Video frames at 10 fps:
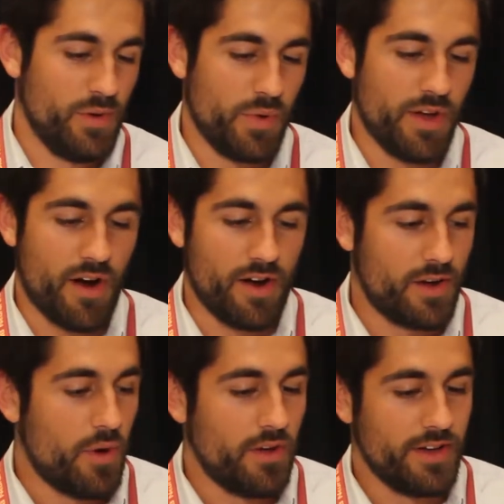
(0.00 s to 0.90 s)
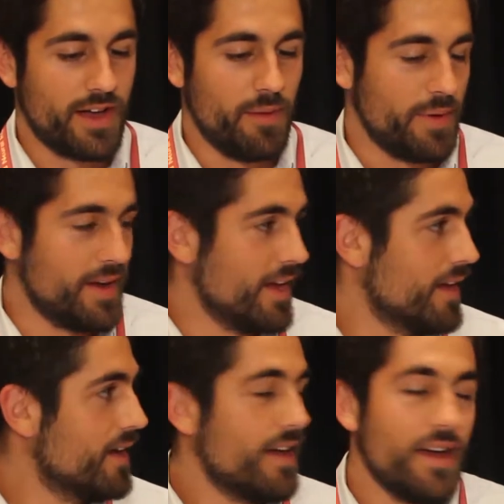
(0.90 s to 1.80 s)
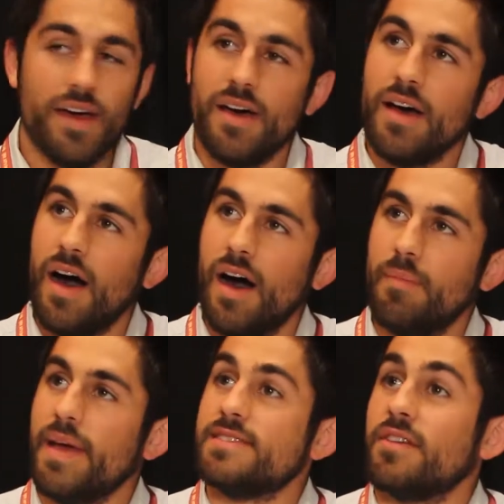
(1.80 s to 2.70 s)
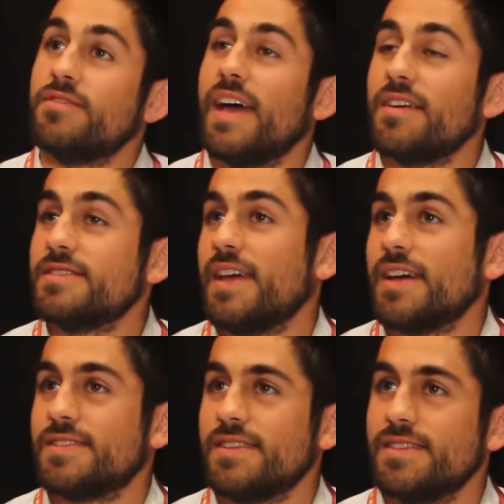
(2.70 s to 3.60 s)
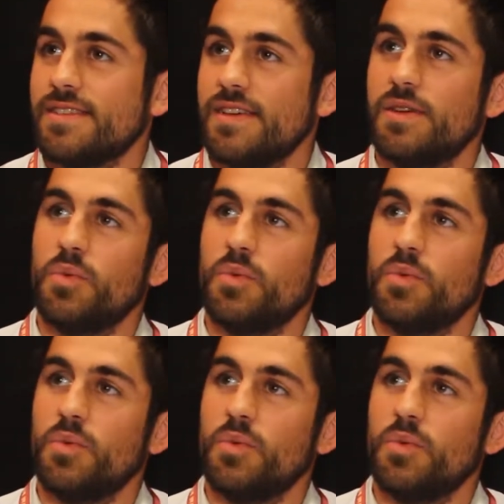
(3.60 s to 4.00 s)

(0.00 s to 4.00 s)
We are a Qualia company based out of Dallas, Texas.